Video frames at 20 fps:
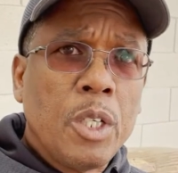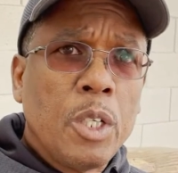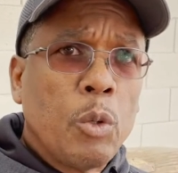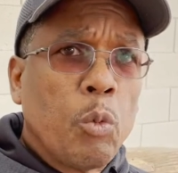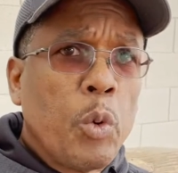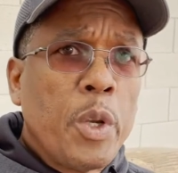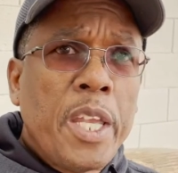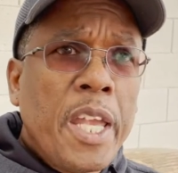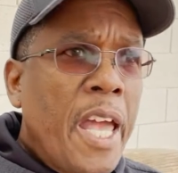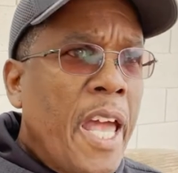
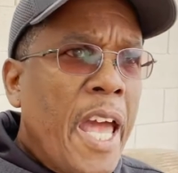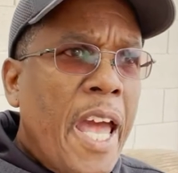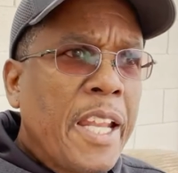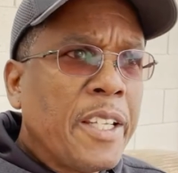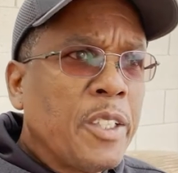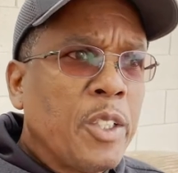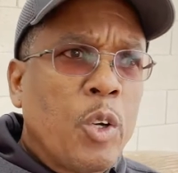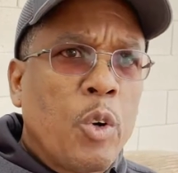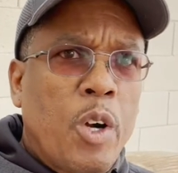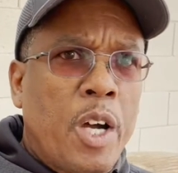We
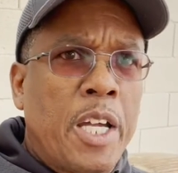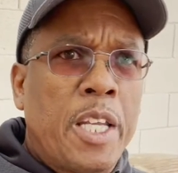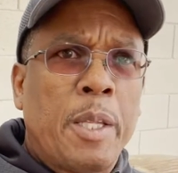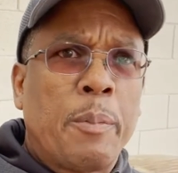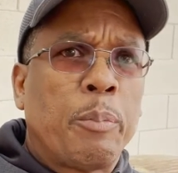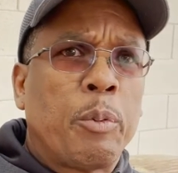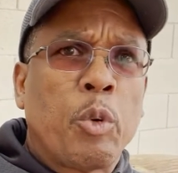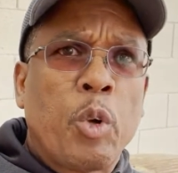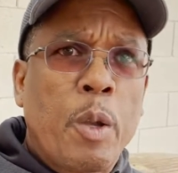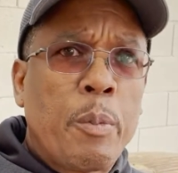had no
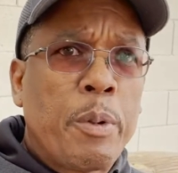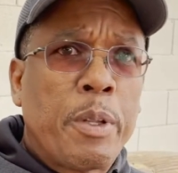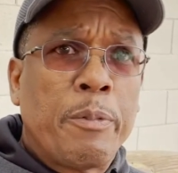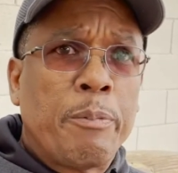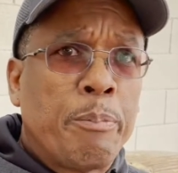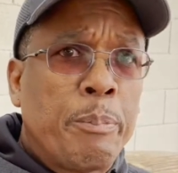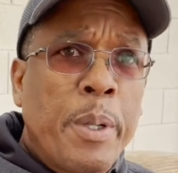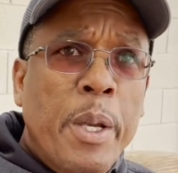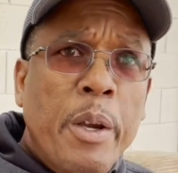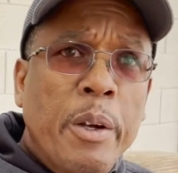
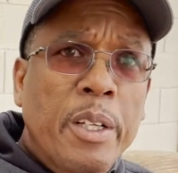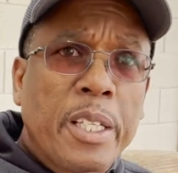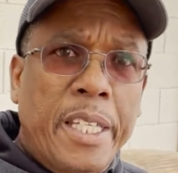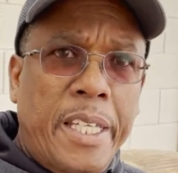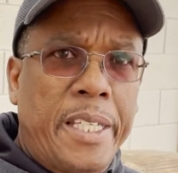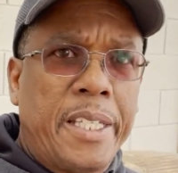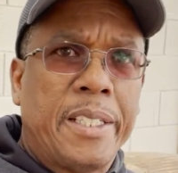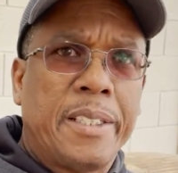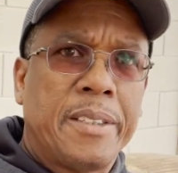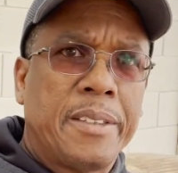unemployment,
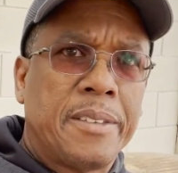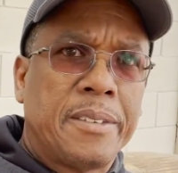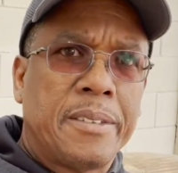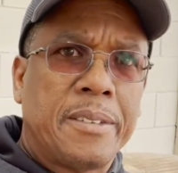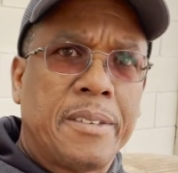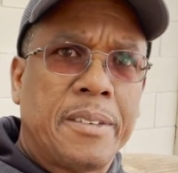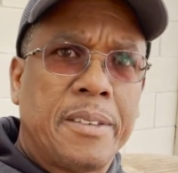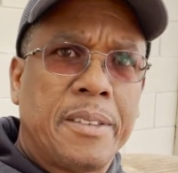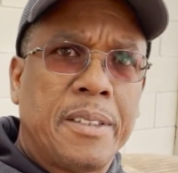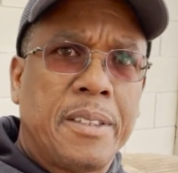barely,
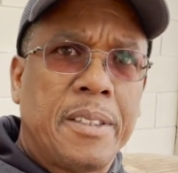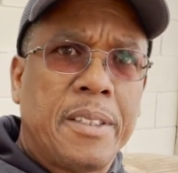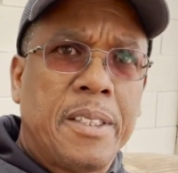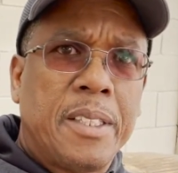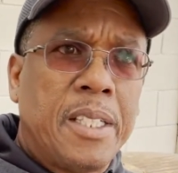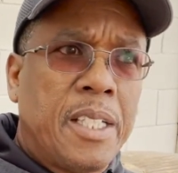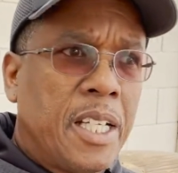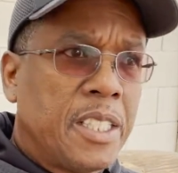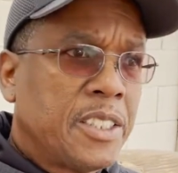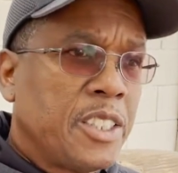
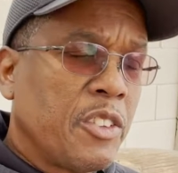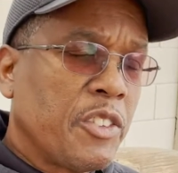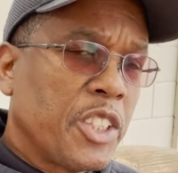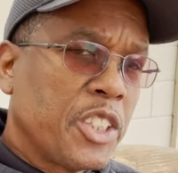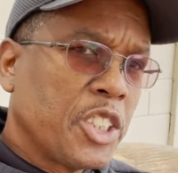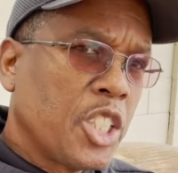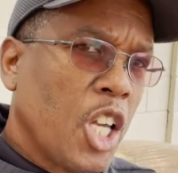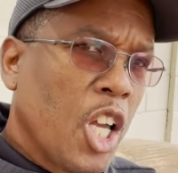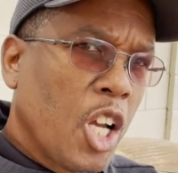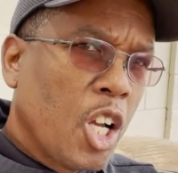until
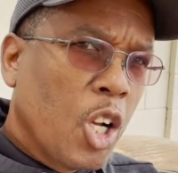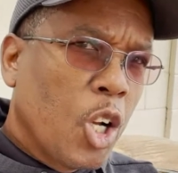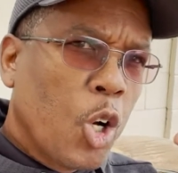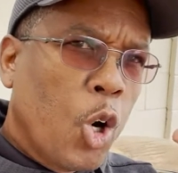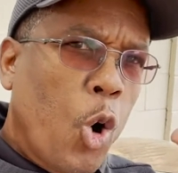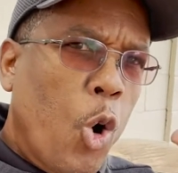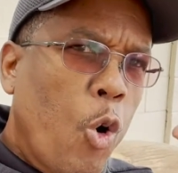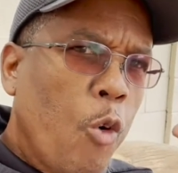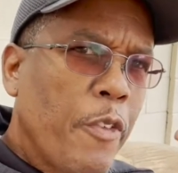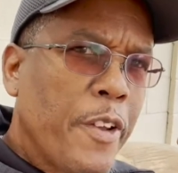this
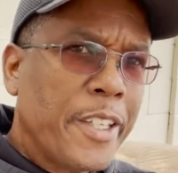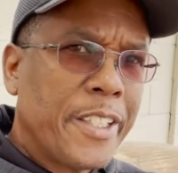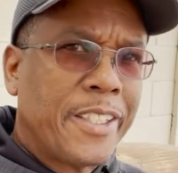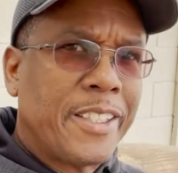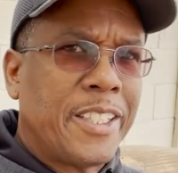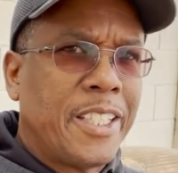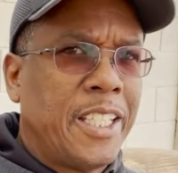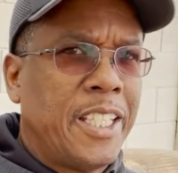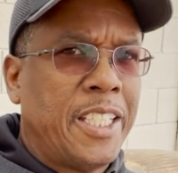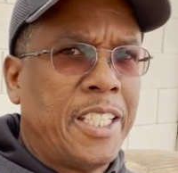COVID
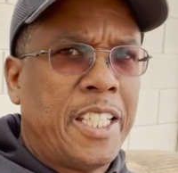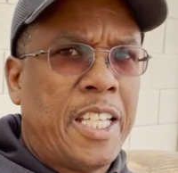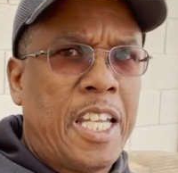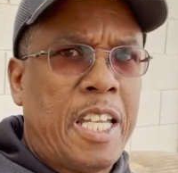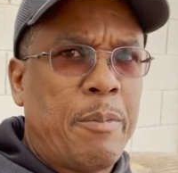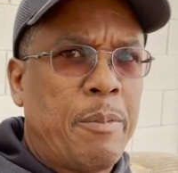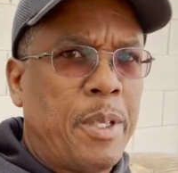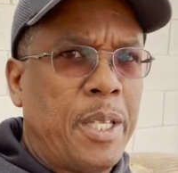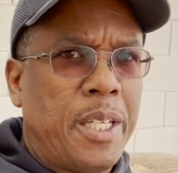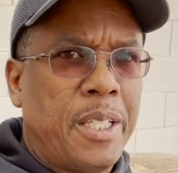thing
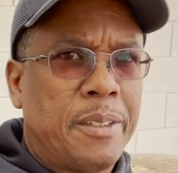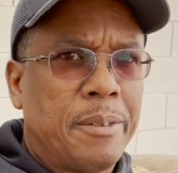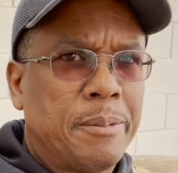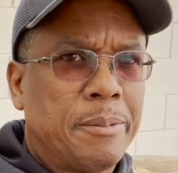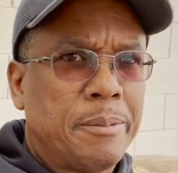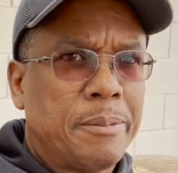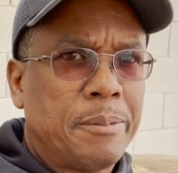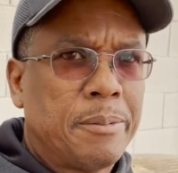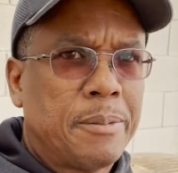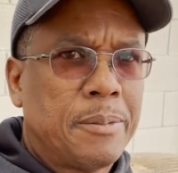came in.
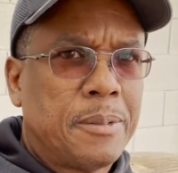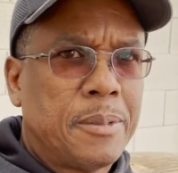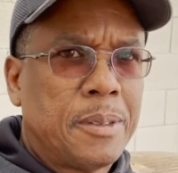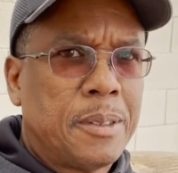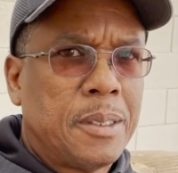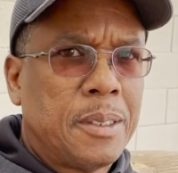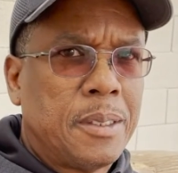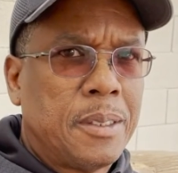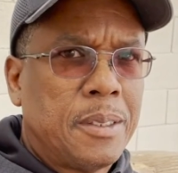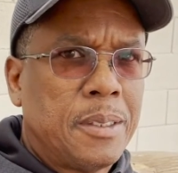
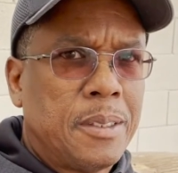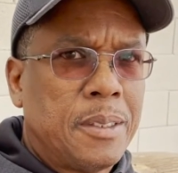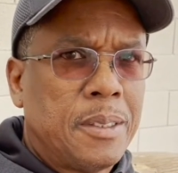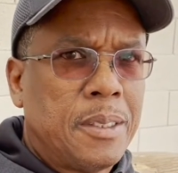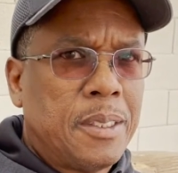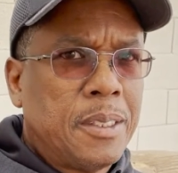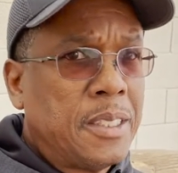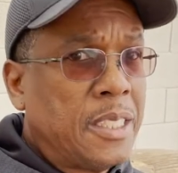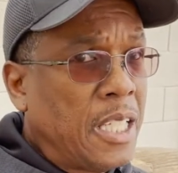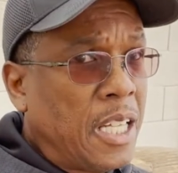
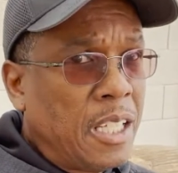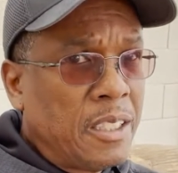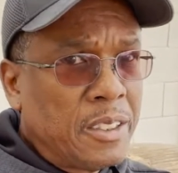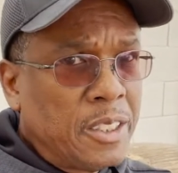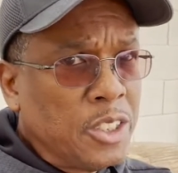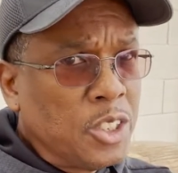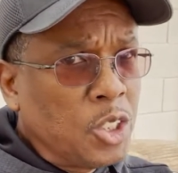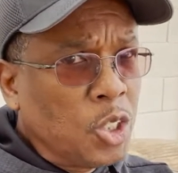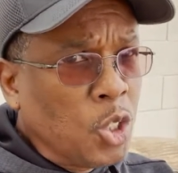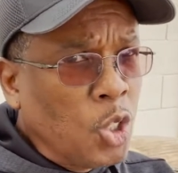Now,
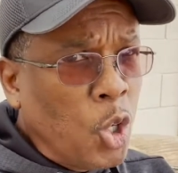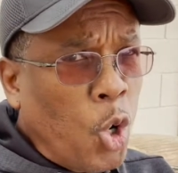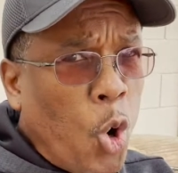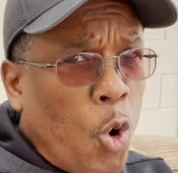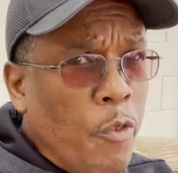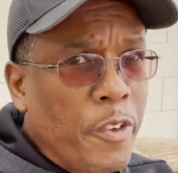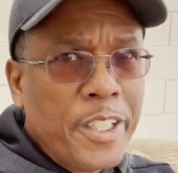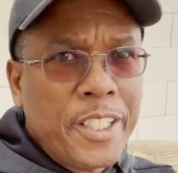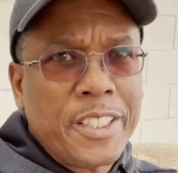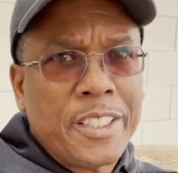this
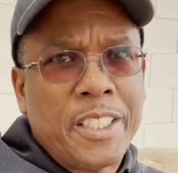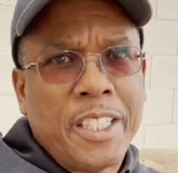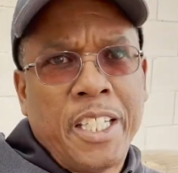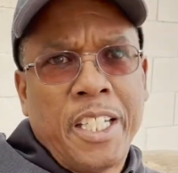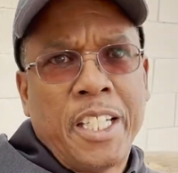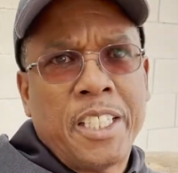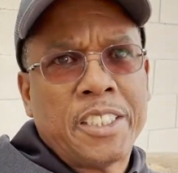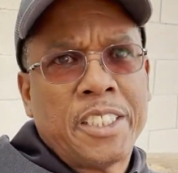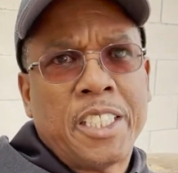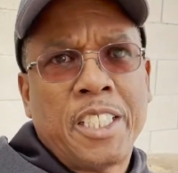COVID
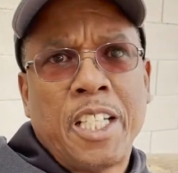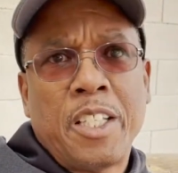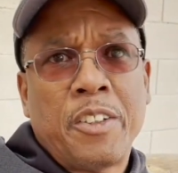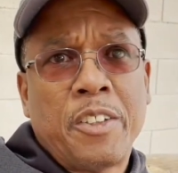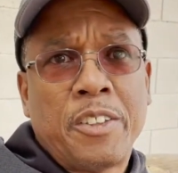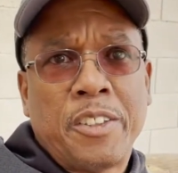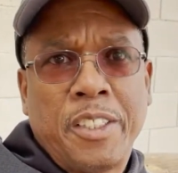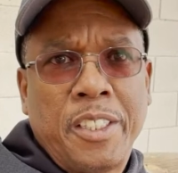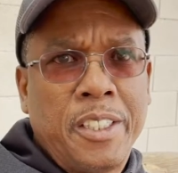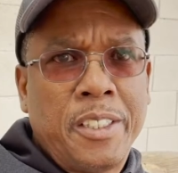thing is
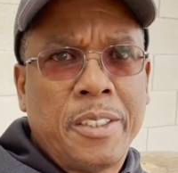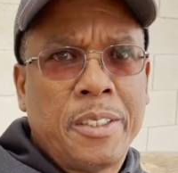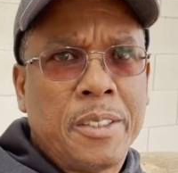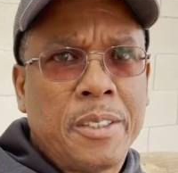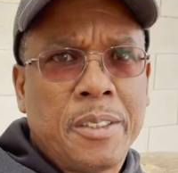another thing.